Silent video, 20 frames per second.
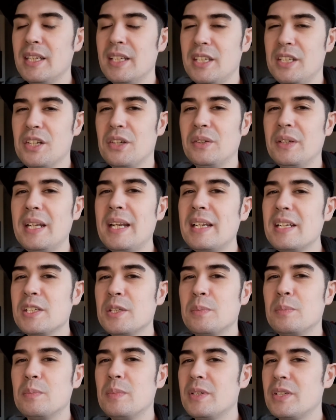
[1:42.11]
you don't need a
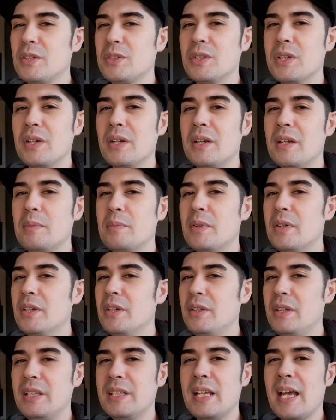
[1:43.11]
social security number, you
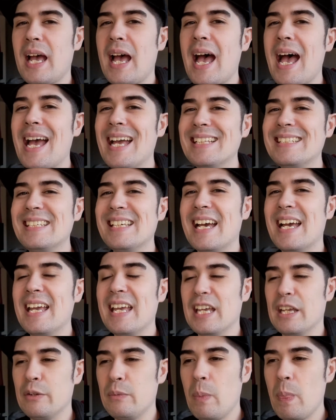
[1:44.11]
don't need the
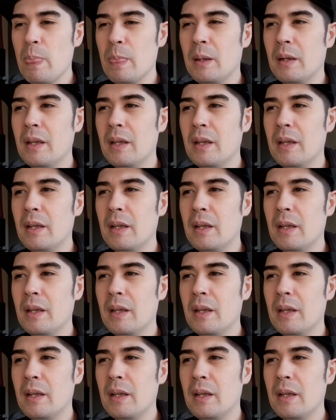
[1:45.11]
ITIN.